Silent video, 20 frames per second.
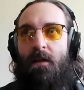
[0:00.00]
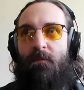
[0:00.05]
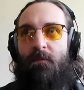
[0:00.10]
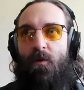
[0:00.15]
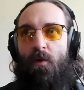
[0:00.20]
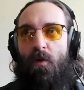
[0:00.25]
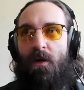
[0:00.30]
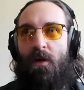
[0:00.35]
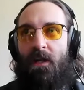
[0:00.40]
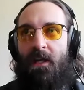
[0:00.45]
if
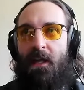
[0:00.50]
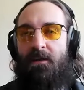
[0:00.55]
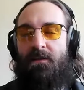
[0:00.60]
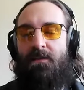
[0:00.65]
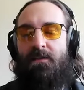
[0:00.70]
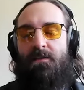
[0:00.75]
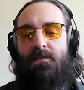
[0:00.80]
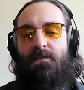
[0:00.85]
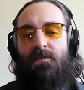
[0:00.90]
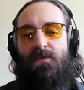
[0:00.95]
you
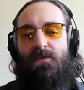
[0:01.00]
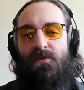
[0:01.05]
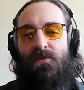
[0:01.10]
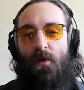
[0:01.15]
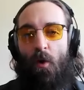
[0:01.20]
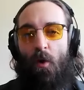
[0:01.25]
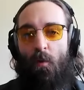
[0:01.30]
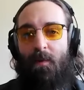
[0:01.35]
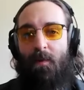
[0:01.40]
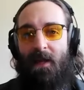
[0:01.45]
connect
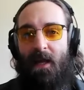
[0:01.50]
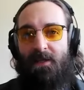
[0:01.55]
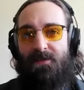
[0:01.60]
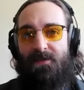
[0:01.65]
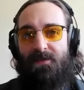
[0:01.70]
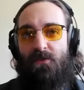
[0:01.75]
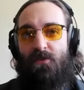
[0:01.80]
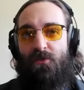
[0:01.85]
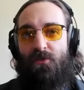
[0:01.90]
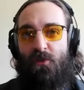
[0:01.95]

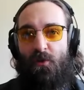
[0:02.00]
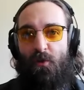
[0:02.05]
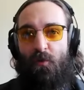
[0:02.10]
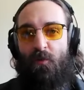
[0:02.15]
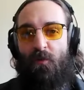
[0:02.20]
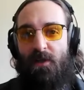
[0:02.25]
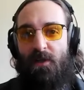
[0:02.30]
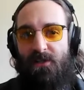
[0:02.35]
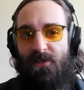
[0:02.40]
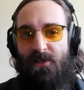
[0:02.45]
OBS to
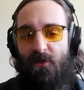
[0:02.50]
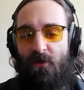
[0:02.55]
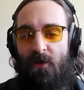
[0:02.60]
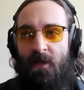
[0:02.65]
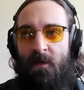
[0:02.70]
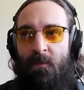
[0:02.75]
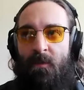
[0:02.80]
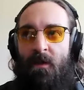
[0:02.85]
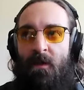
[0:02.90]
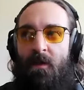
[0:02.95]

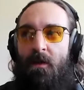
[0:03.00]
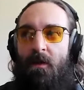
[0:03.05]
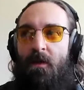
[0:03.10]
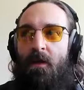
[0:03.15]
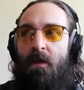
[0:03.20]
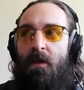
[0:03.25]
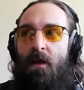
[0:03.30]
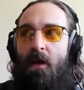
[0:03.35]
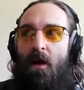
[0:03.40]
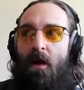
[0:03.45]
Restream,
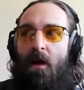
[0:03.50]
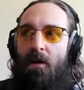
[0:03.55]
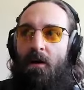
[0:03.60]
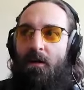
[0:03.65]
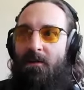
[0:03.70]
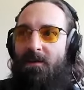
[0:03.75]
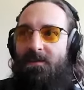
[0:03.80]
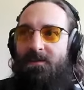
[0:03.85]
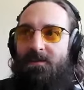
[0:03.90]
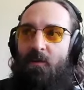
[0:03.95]

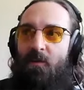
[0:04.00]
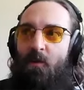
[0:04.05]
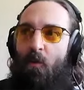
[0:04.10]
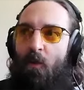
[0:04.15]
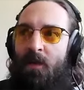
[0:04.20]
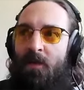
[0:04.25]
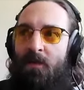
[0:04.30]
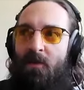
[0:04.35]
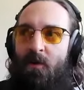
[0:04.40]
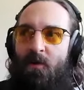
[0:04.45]
all these little
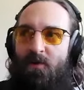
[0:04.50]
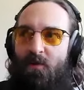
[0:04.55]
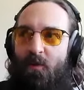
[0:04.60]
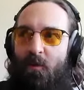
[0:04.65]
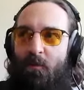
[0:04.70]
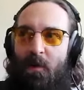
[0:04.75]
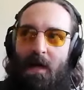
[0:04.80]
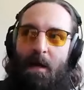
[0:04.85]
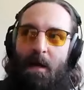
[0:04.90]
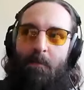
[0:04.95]
windows
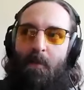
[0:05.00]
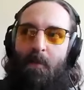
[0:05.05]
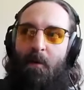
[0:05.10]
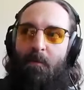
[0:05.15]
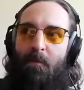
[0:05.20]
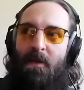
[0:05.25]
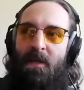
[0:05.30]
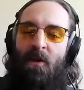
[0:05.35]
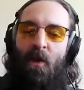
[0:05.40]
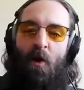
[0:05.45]
will pop
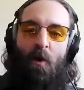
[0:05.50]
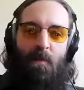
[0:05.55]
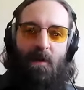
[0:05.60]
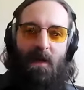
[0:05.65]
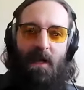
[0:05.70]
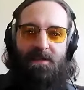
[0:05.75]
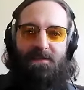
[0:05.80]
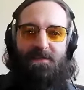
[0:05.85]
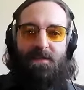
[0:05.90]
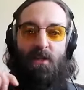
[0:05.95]
up in
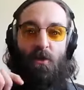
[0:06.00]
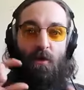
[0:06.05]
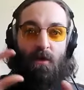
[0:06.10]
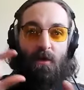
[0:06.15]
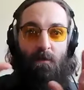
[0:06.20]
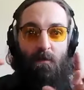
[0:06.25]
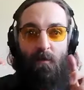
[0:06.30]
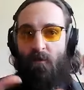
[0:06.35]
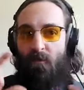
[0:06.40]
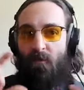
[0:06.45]
OBS that you
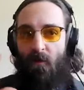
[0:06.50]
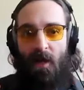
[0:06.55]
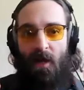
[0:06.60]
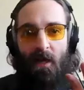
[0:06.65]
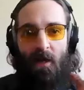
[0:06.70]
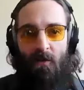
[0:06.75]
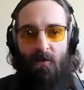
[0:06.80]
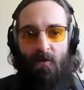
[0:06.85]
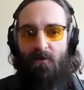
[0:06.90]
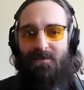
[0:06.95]
can move
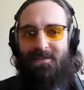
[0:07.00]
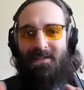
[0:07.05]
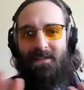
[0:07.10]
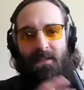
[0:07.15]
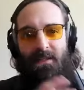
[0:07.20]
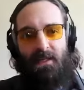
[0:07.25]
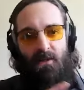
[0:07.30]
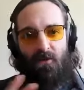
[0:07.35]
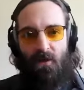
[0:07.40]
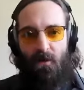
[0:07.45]
around or
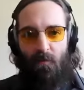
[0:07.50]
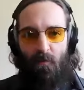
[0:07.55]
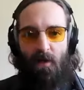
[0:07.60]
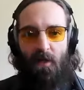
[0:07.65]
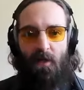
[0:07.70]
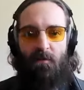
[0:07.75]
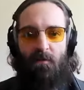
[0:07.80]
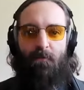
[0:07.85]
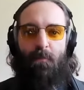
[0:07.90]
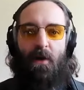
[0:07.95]
delete or get
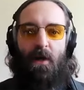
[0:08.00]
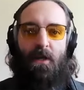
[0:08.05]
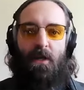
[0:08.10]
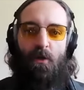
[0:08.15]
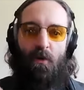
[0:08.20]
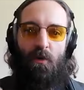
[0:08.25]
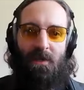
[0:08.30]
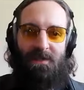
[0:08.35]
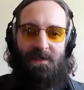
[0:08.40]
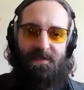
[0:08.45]
rid of, but
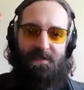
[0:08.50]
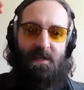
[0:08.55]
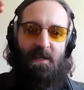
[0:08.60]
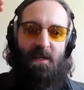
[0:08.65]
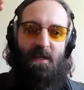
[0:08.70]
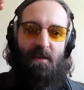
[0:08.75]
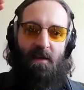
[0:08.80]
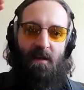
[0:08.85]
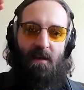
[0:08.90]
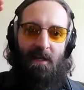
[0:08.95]
you can
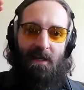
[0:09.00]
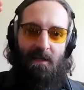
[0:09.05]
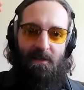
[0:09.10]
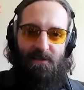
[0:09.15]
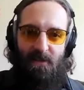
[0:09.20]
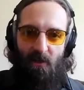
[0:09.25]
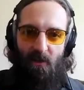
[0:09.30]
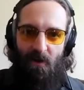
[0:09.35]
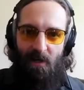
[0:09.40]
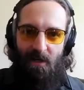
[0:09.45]
see an
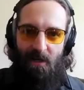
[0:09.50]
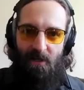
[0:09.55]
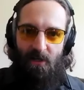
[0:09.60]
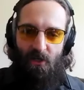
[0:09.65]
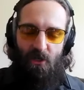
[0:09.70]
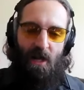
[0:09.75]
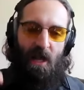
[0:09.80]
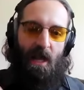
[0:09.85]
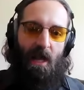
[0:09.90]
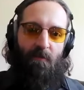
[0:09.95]
integrated
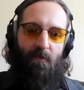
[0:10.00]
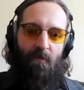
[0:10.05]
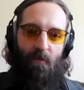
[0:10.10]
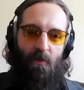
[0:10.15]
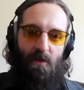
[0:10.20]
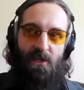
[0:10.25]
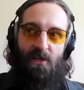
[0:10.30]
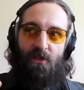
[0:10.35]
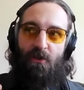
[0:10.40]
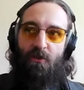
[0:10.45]
chat from
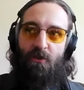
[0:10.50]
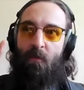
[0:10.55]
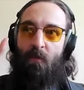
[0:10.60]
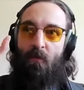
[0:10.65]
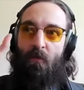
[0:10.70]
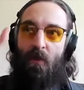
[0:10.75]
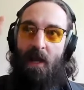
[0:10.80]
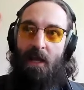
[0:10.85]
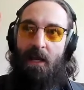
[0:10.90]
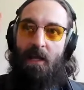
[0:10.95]
Restream
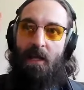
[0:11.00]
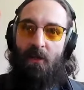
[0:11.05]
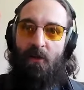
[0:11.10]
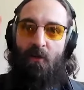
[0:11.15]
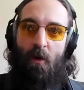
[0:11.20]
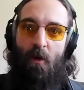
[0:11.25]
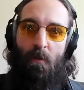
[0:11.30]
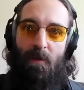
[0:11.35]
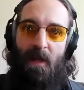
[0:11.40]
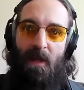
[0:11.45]
right in
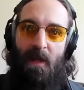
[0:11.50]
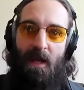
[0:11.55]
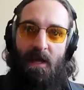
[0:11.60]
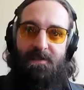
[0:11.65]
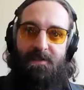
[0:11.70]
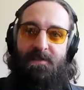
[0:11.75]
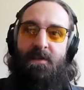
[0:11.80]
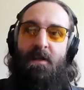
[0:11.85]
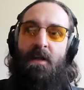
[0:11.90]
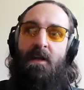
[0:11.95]
your
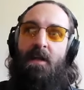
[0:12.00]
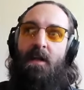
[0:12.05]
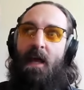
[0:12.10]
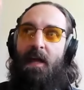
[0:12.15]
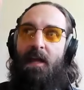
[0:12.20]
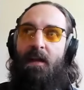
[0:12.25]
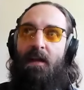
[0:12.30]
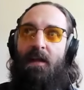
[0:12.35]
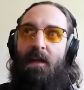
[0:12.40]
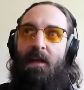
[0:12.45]
OBS,
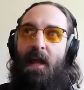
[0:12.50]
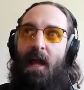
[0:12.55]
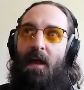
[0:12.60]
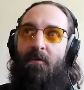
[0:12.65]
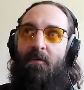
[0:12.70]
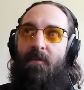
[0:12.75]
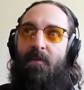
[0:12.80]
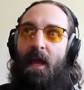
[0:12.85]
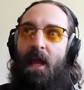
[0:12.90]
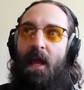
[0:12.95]
and it can
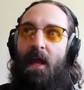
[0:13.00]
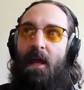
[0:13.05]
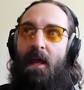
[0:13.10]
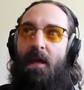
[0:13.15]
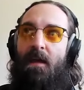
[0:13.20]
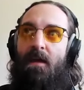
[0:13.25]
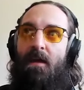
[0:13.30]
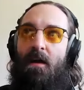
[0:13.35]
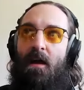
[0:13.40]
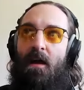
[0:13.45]
have
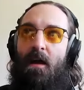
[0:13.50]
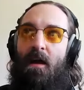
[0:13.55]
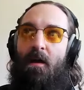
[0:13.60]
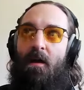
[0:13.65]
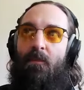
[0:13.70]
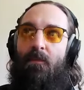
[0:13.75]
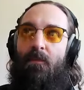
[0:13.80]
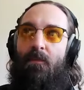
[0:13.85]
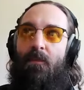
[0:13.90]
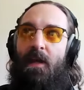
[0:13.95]

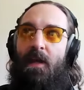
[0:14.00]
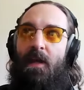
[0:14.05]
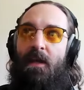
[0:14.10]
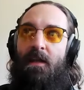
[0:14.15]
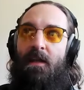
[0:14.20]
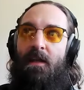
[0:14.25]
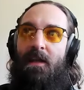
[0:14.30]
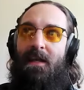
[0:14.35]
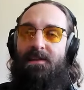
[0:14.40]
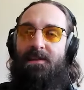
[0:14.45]

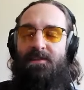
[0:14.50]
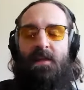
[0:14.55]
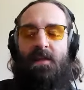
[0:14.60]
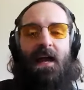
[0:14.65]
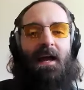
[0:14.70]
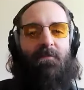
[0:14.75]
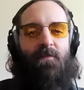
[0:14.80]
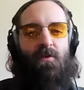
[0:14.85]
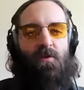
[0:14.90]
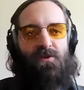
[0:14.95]

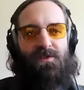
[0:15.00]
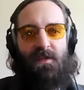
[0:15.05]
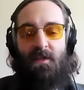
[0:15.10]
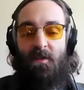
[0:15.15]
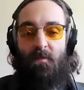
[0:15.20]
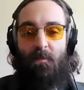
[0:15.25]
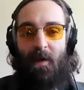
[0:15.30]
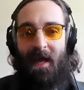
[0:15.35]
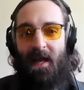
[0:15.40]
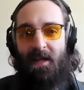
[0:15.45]
I've used it in
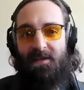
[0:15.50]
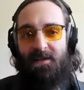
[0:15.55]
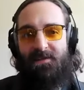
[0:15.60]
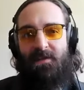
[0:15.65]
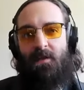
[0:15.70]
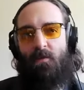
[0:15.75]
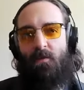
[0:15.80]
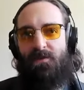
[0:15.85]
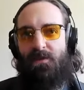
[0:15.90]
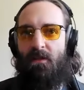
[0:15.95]
the past
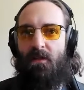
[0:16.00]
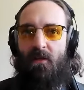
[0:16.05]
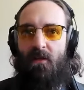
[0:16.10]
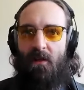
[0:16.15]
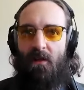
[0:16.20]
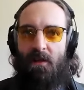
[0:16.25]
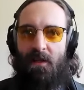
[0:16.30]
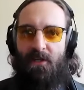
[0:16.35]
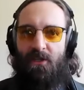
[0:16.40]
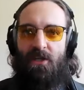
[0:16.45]
and it was a little
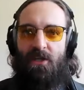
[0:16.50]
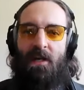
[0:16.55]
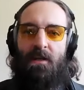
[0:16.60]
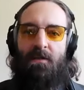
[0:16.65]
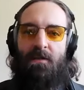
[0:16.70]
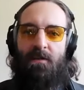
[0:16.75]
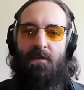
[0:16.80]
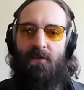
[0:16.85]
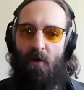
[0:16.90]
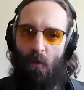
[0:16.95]
glitchy. I
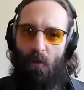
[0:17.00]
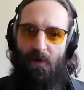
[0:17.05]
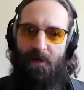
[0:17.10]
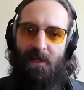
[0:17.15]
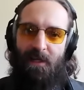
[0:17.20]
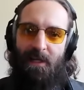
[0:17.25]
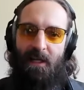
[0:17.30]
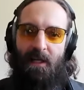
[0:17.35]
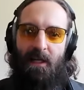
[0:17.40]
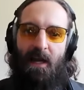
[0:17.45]
think they're
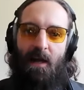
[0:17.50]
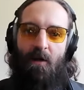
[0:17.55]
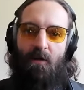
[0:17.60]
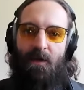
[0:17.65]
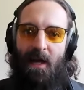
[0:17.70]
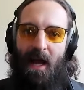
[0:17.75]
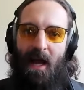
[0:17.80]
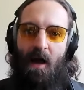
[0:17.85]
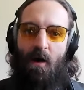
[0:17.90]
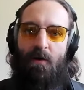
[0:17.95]
working it
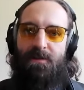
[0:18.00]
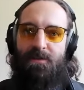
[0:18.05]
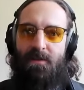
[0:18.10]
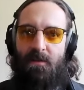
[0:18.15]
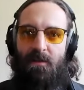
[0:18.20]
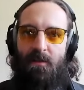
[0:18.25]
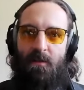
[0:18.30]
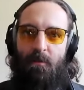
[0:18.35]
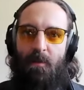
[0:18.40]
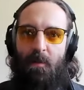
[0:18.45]
out now. It's a
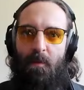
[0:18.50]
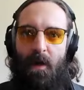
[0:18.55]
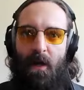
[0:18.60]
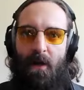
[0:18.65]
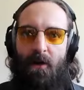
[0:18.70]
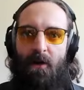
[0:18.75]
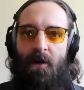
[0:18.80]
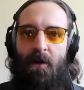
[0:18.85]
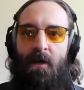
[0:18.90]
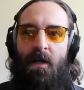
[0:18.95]
little bit
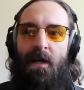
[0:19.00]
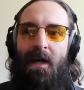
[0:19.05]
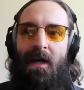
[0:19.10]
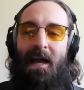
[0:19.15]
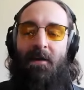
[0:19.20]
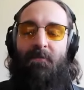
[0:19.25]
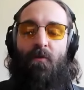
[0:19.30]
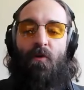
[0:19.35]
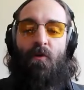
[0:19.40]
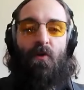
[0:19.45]
better.
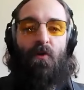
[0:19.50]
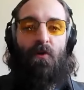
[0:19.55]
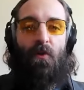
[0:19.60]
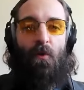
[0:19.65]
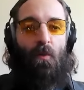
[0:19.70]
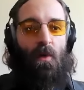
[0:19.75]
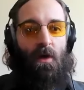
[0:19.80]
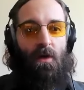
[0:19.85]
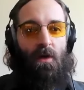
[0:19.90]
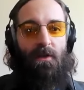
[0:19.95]
I've heard
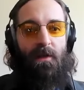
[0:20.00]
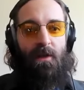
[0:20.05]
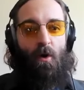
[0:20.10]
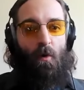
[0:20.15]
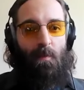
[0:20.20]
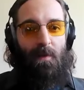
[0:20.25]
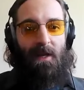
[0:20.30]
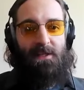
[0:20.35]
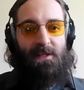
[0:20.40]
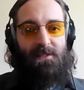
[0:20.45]
the
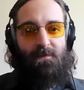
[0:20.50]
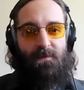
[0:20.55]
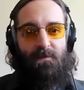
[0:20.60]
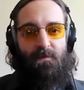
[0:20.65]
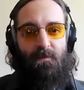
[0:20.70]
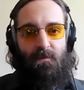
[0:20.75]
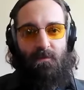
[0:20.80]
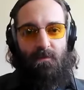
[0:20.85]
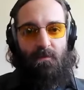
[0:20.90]
OBS